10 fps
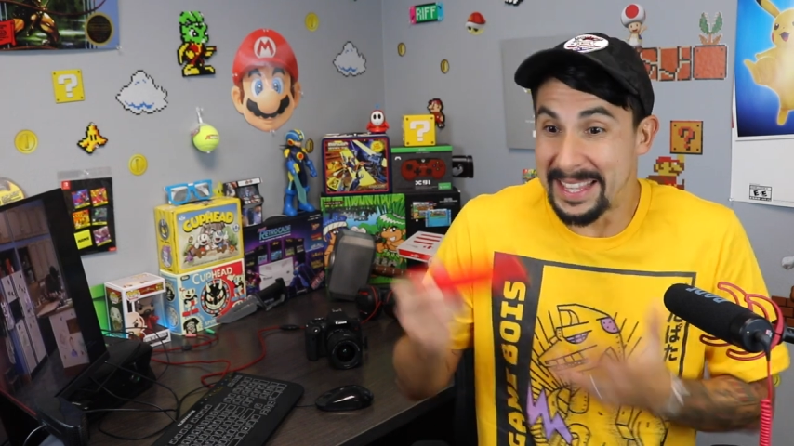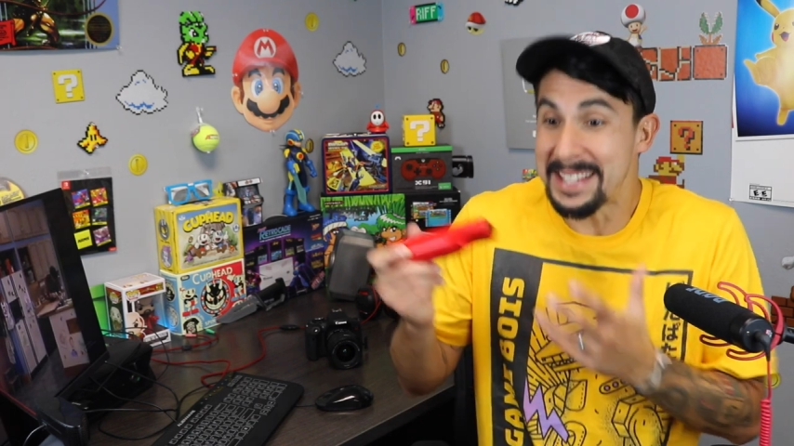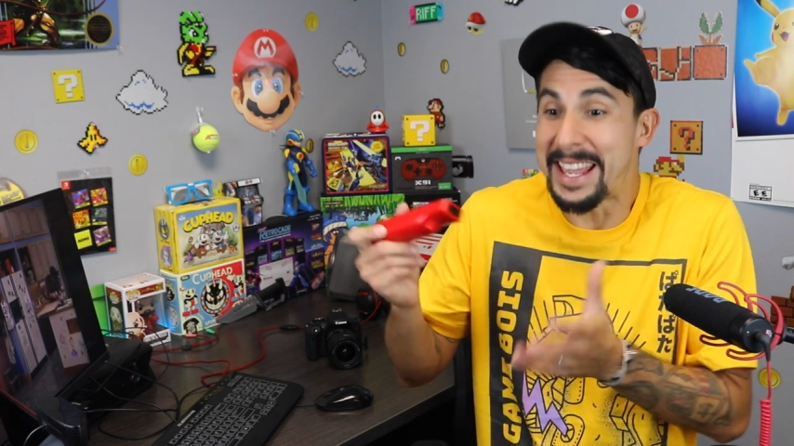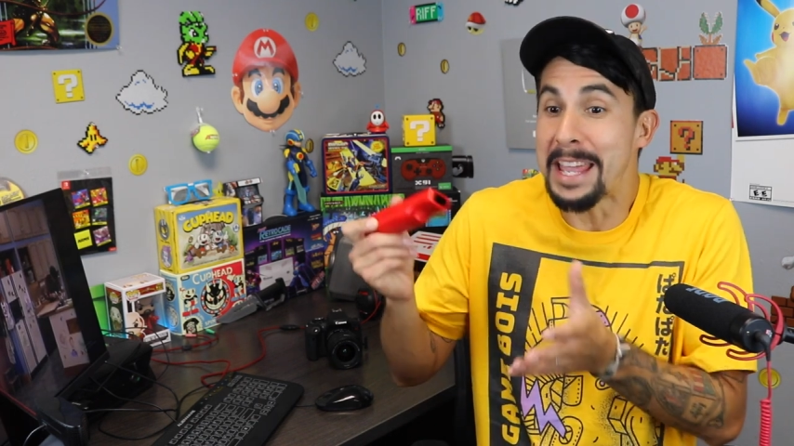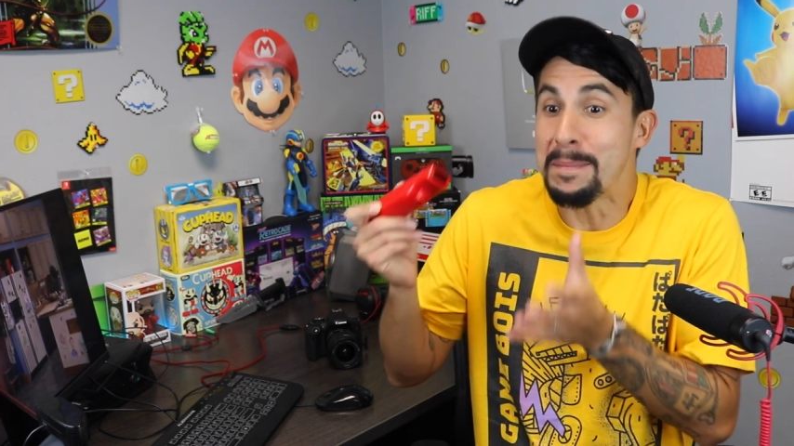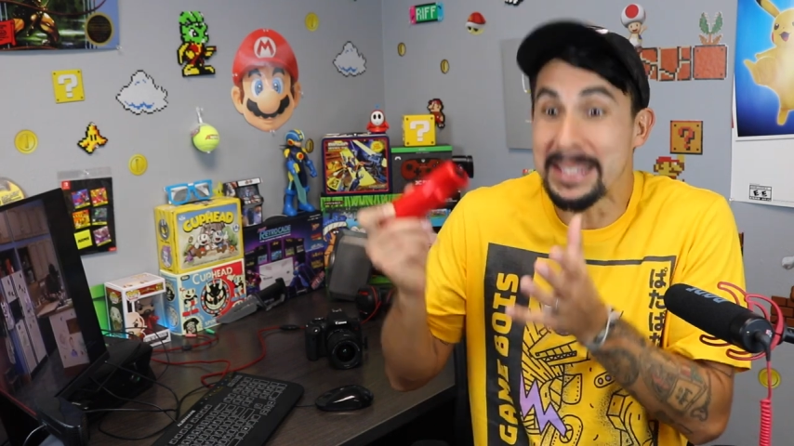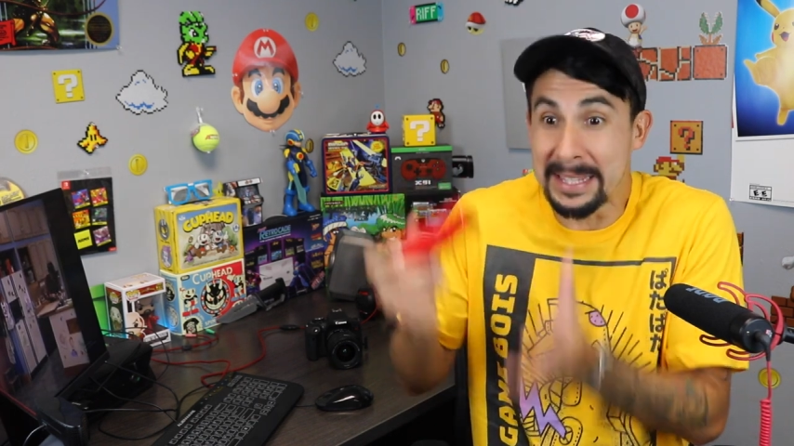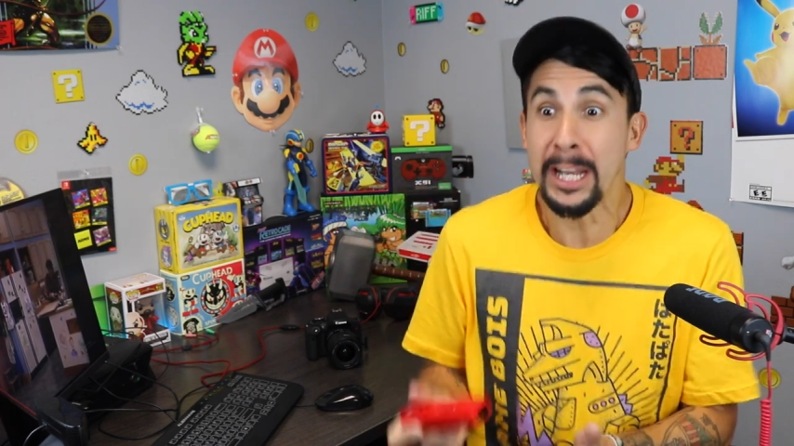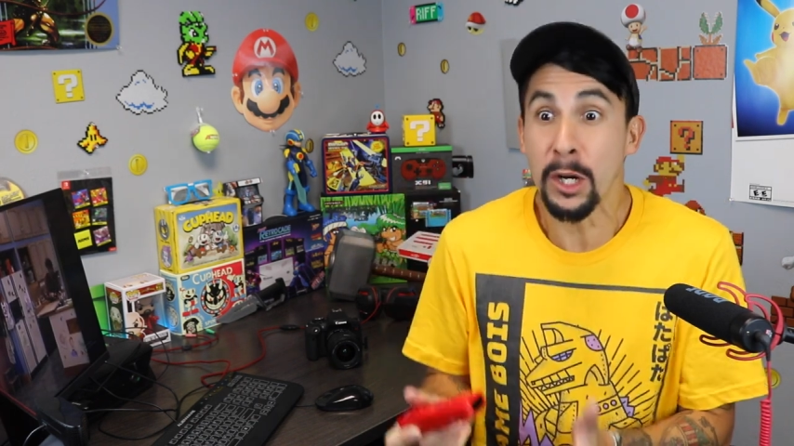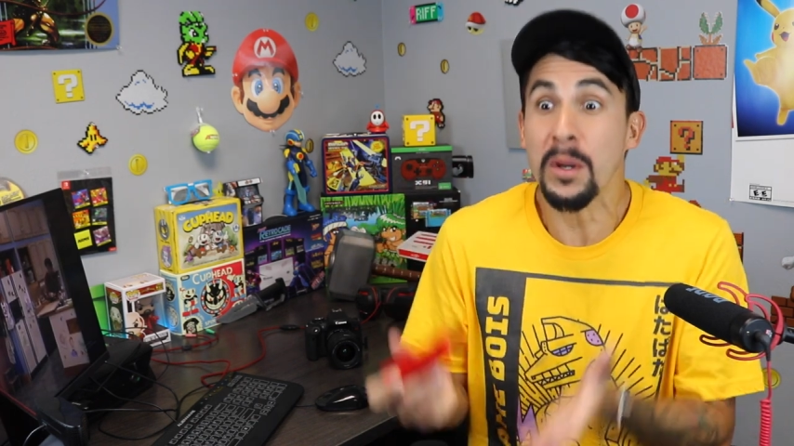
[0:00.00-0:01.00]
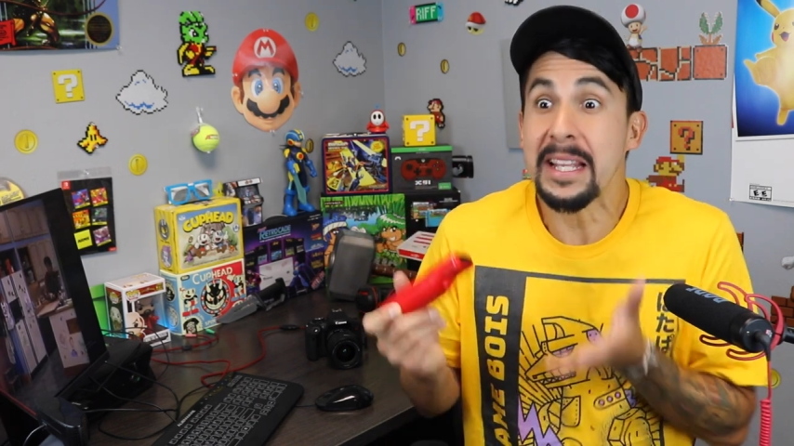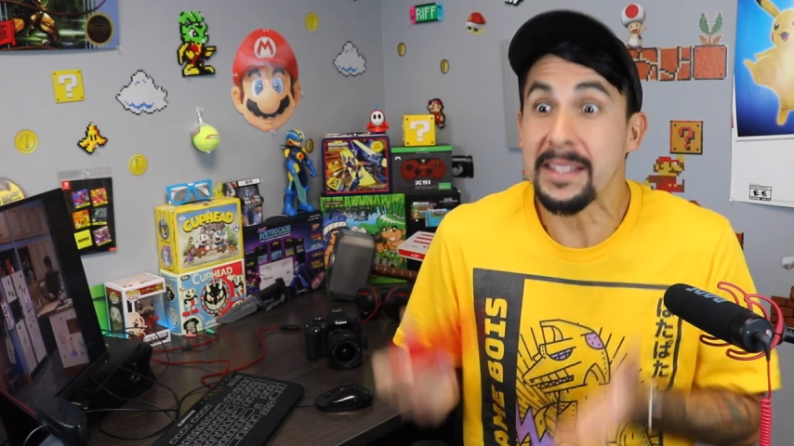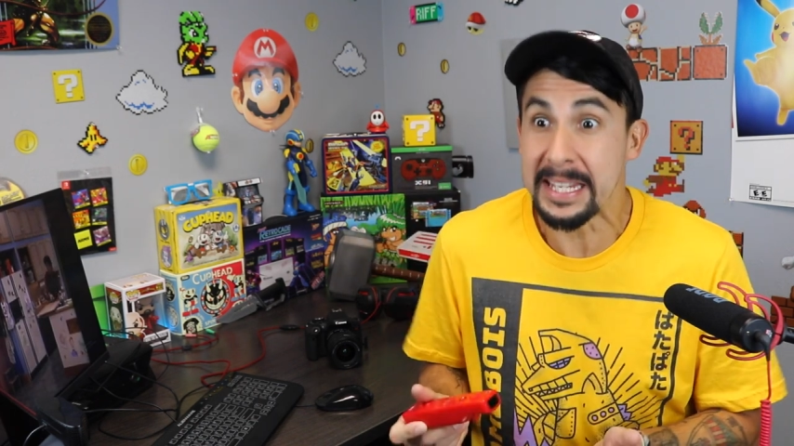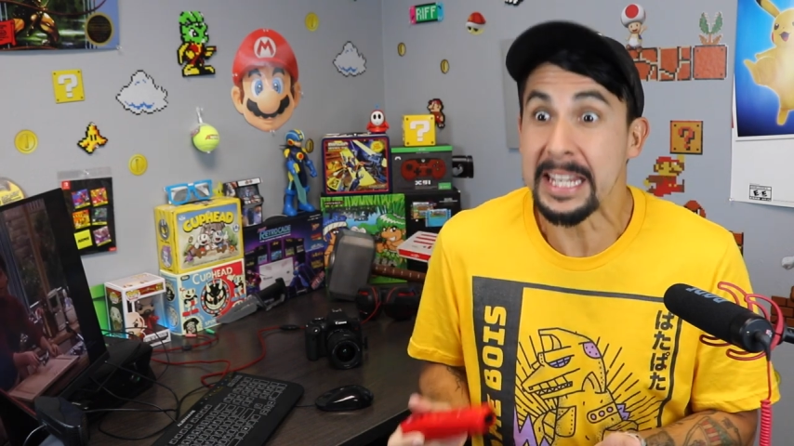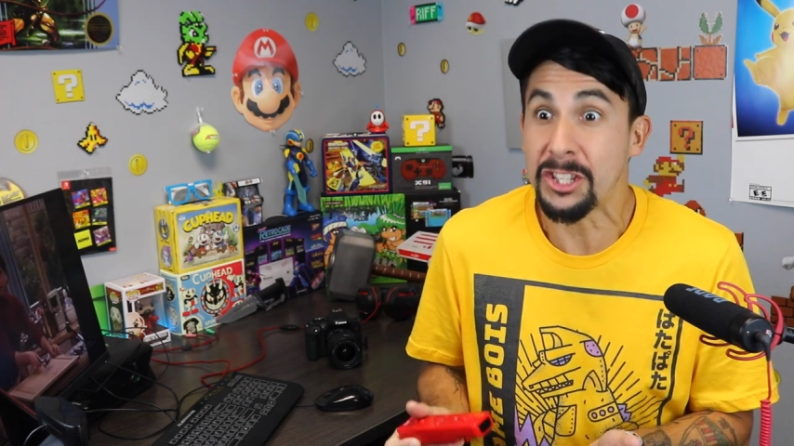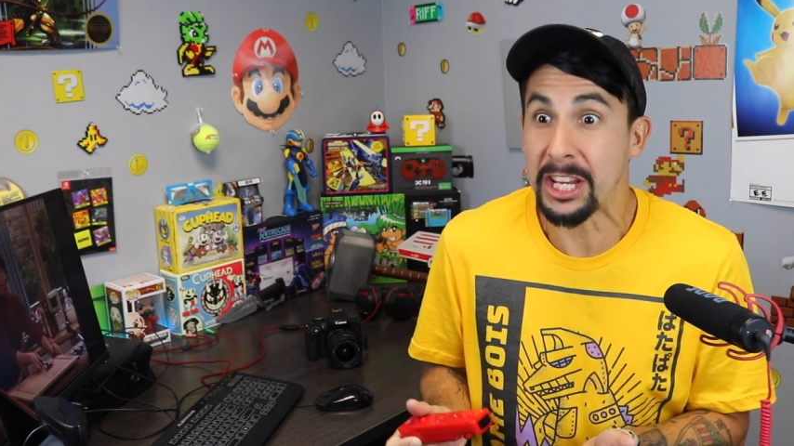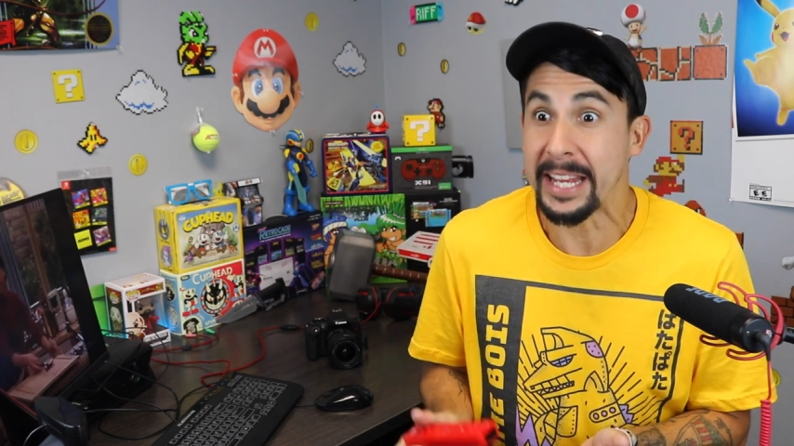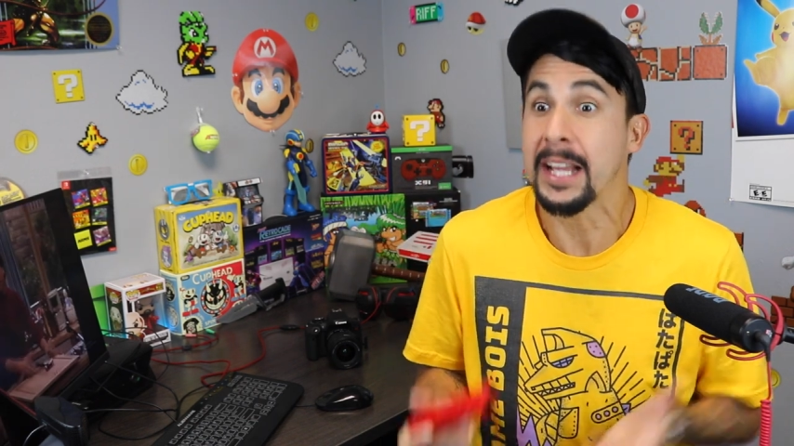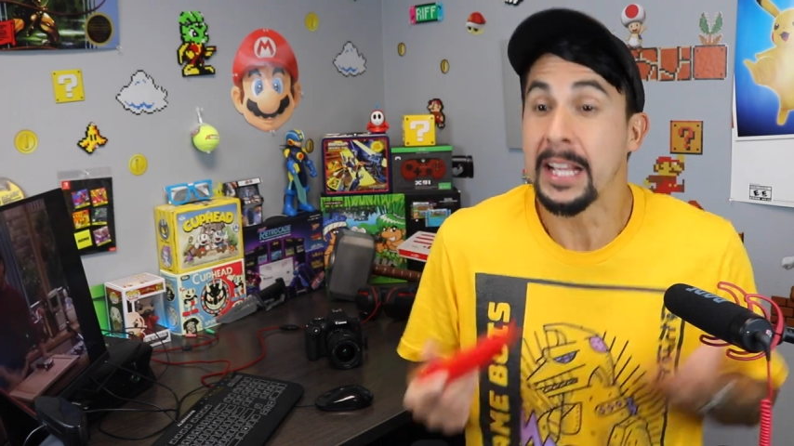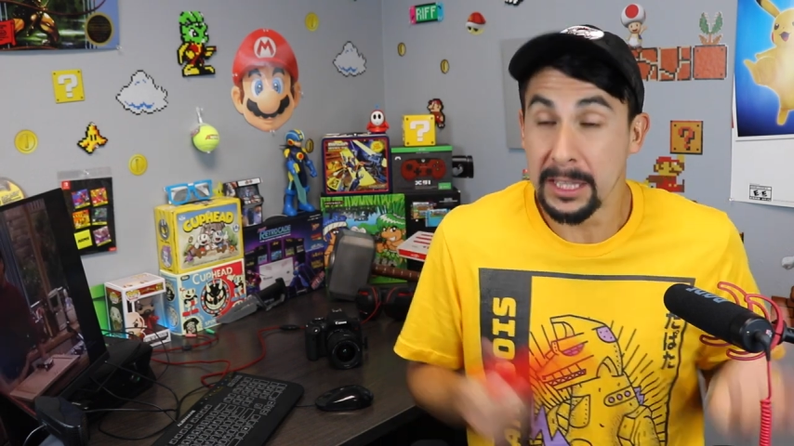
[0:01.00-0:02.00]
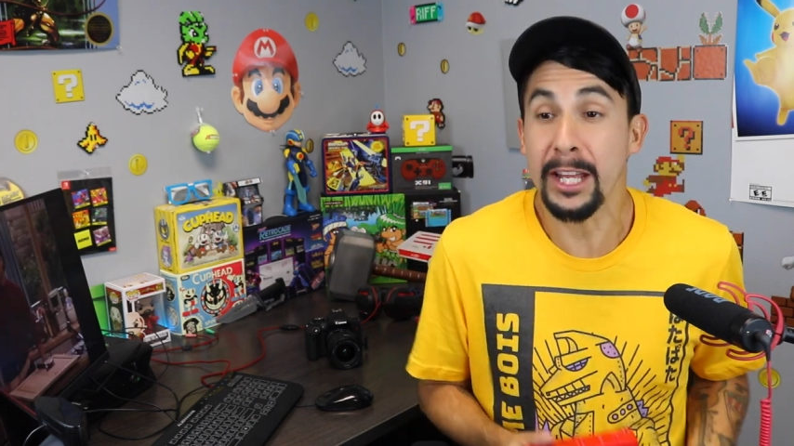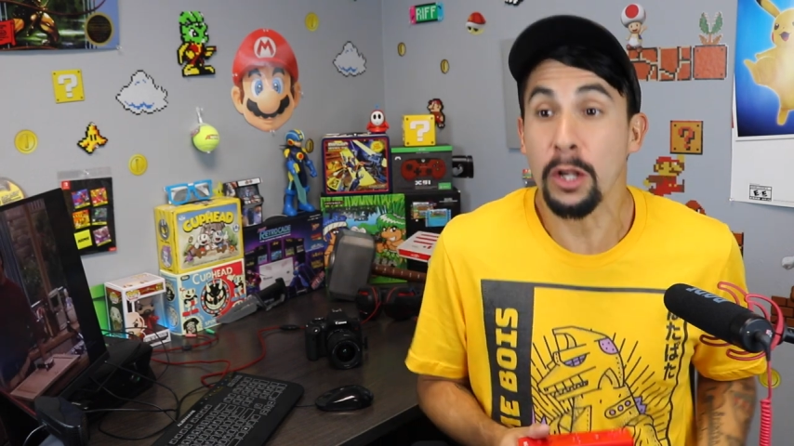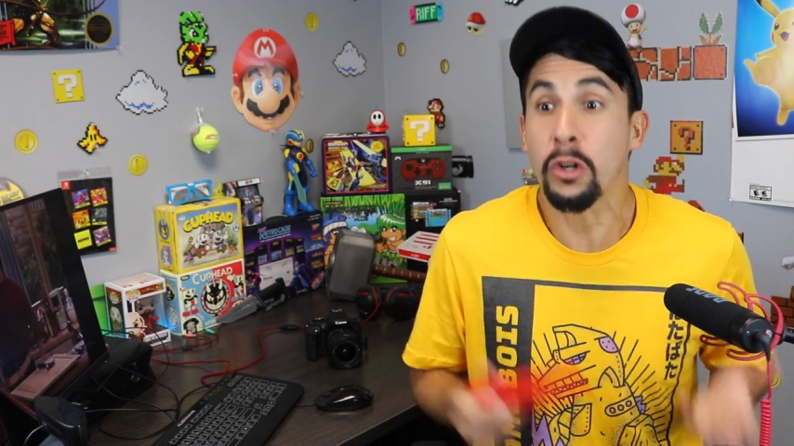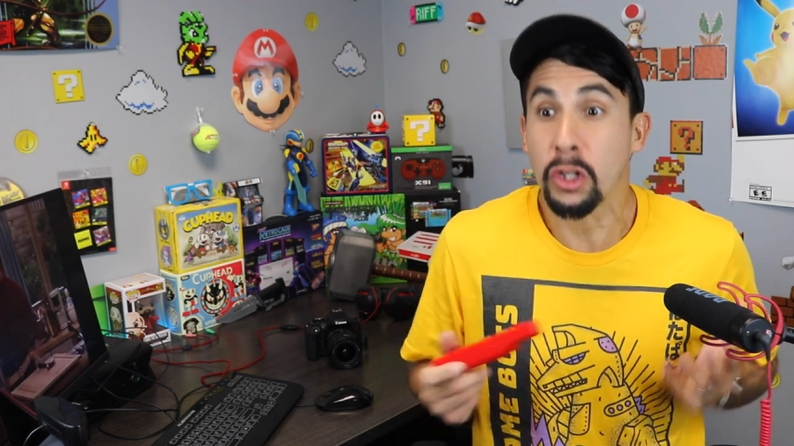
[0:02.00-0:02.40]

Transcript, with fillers: This game is literally teaching little